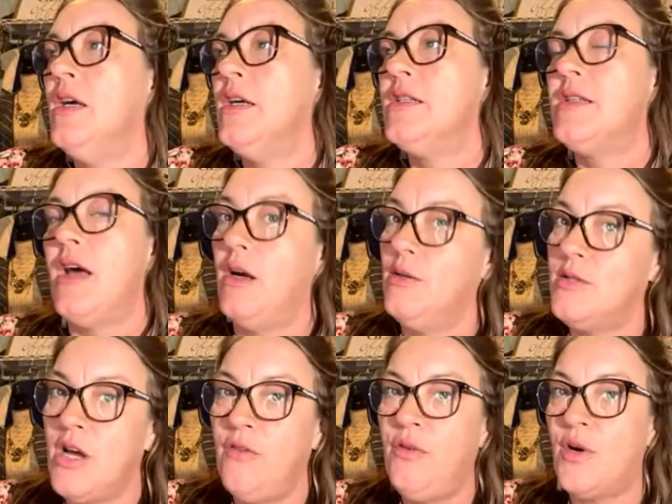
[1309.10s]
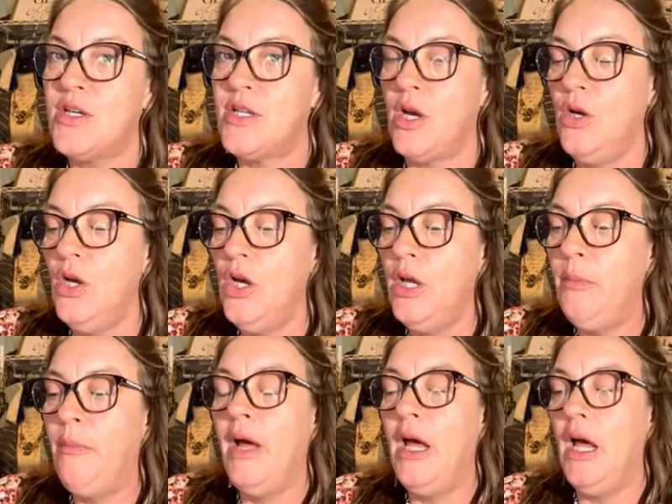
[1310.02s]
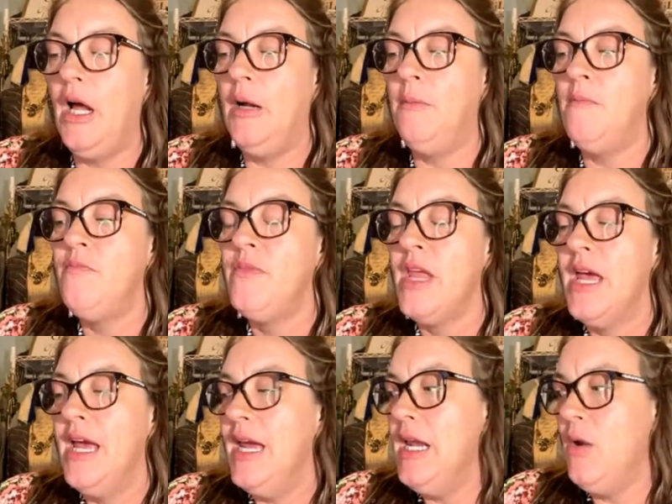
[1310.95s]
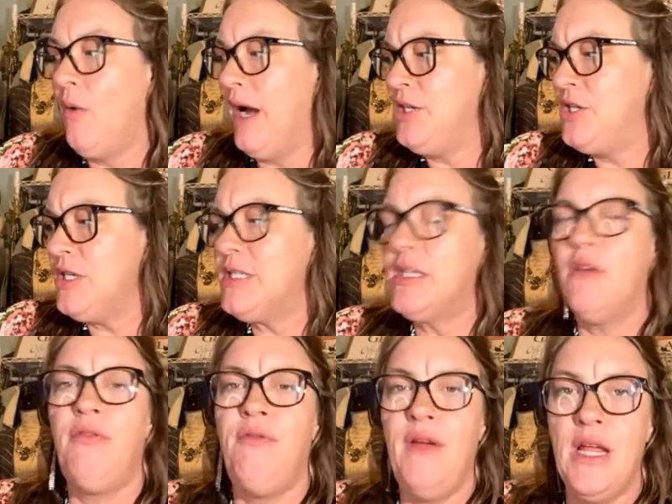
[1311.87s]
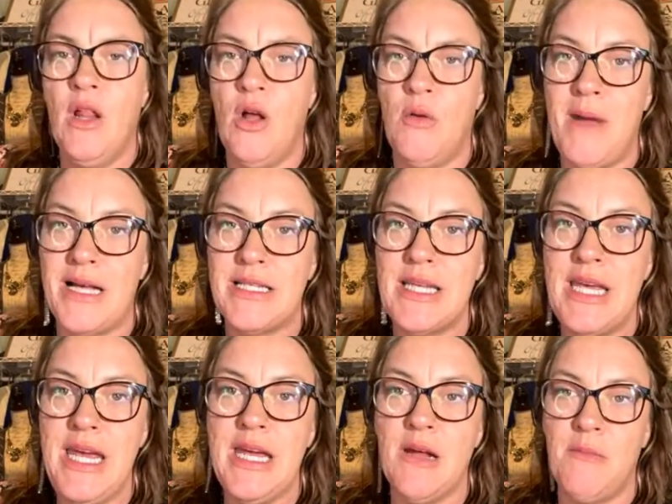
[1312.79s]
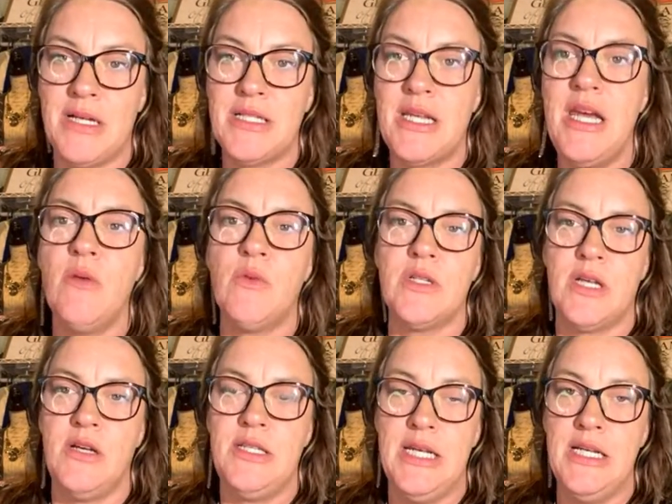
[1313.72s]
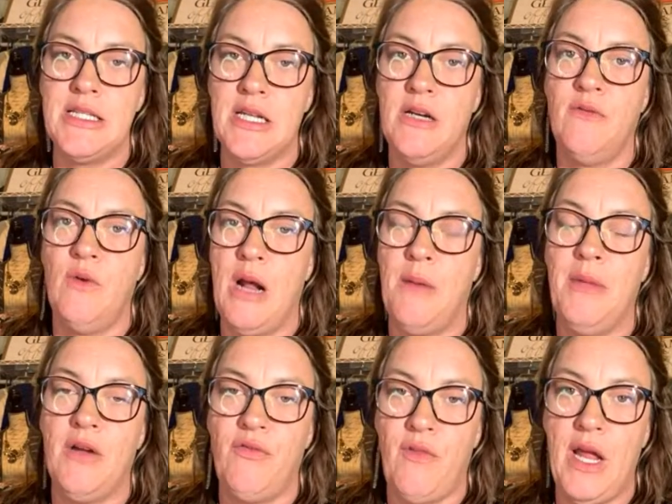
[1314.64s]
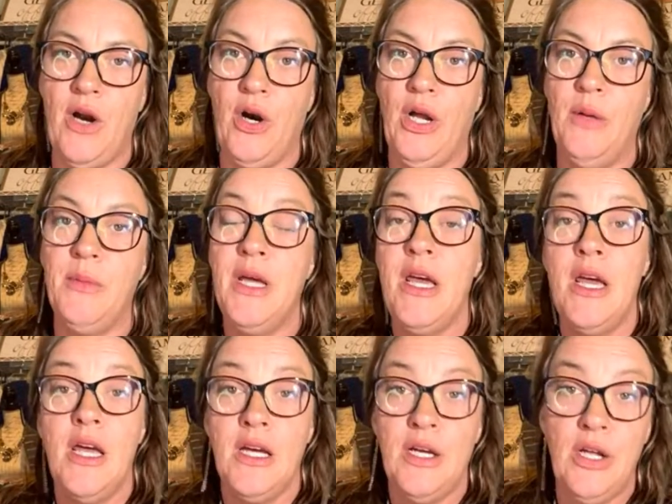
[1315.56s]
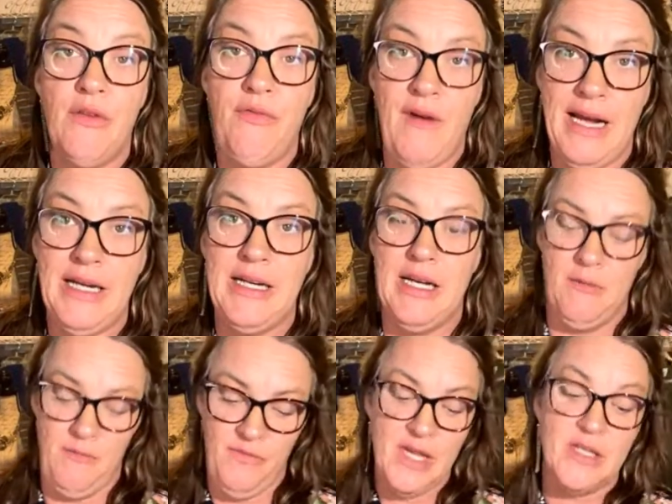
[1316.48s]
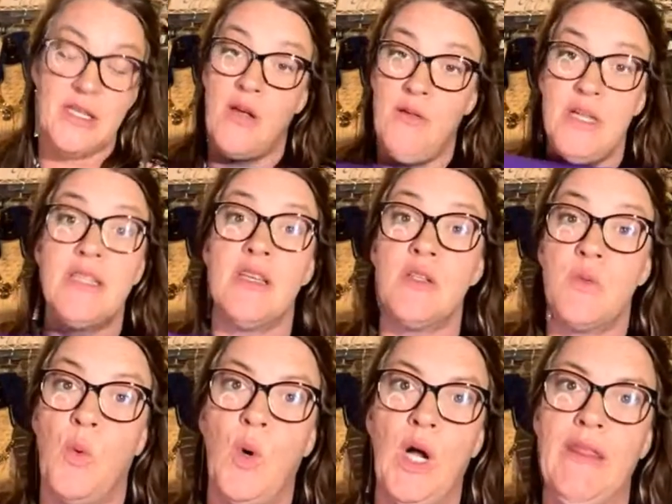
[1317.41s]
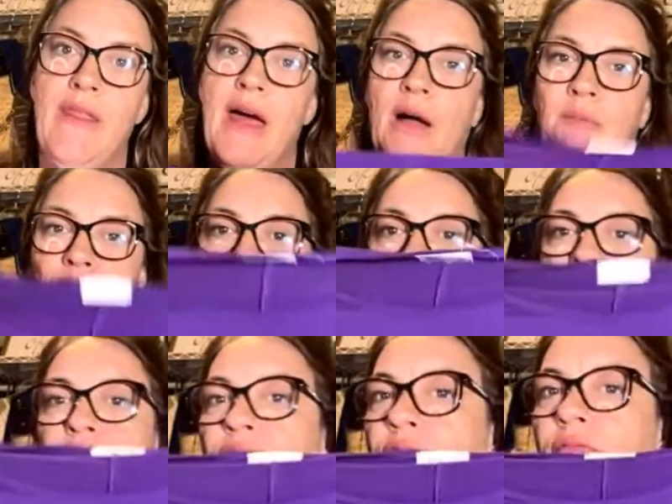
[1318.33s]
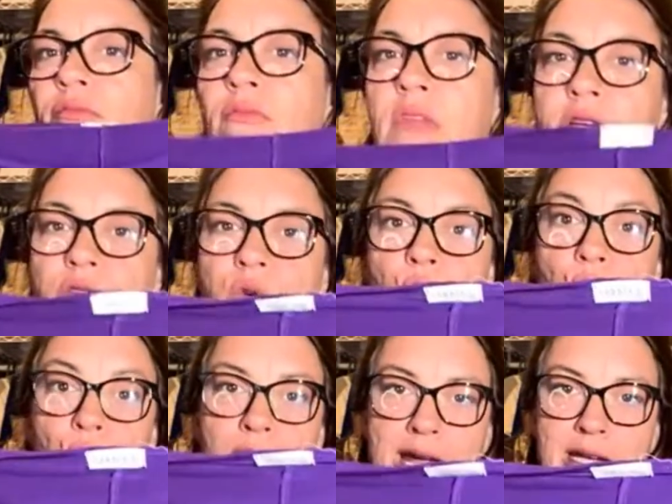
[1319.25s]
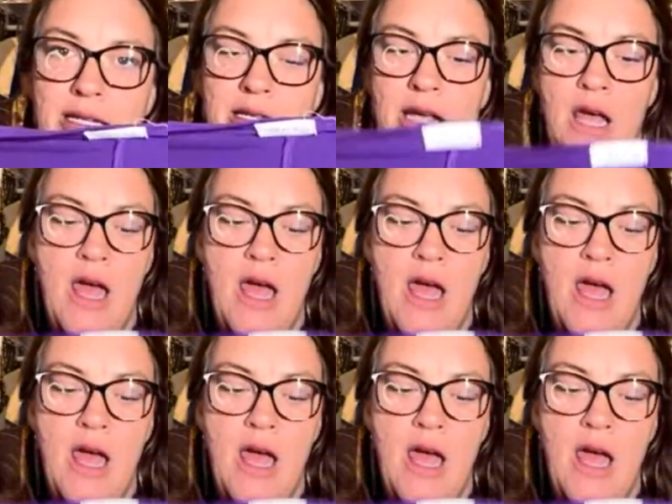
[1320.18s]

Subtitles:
So far, so good. But anyway, just the feel on my skin. My skin was so sensitive when I'm in a flare-up could affect it. So this is one that is great.